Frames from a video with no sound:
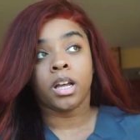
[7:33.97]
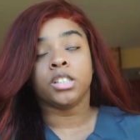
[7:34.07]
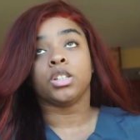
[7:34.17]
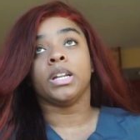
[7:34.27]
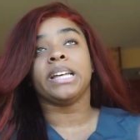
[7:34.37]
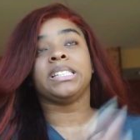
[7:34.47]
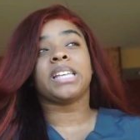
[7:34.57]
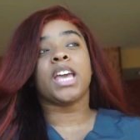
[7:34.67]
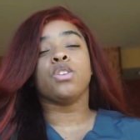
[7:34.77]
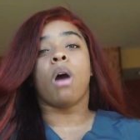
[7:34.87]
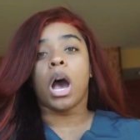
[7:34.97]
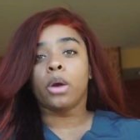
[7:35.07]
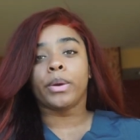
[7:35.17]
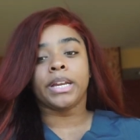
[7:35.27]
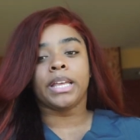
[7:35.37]
So let's say
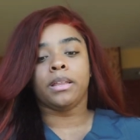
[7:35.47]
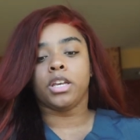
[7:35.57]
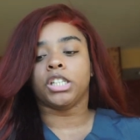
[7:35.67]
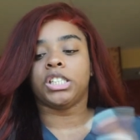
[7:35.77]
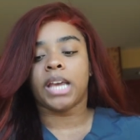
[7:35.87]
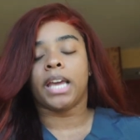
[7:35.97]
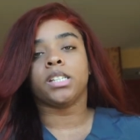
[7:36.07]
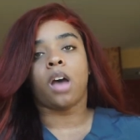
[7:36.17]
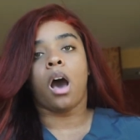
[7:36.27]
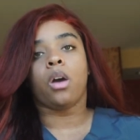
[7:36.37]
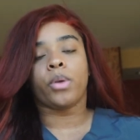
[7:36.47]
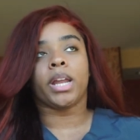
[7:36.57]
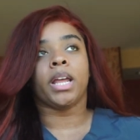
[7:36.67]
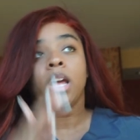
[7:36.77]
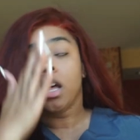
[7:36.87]
your check is
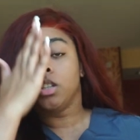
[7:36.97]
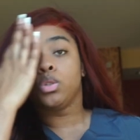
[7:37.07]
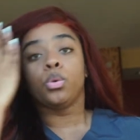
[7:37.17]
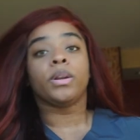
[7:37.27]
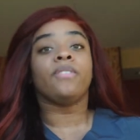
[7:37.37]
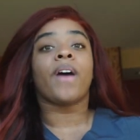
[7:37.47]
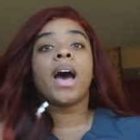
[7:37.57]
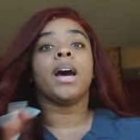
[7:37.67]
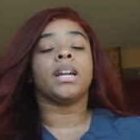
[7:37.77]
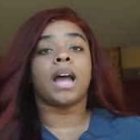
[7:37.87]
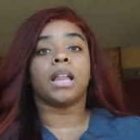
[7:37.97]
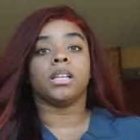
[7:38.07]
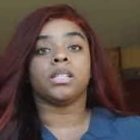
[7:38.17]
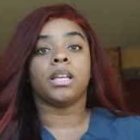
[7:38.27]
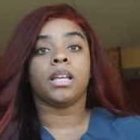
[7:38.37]
already $2,500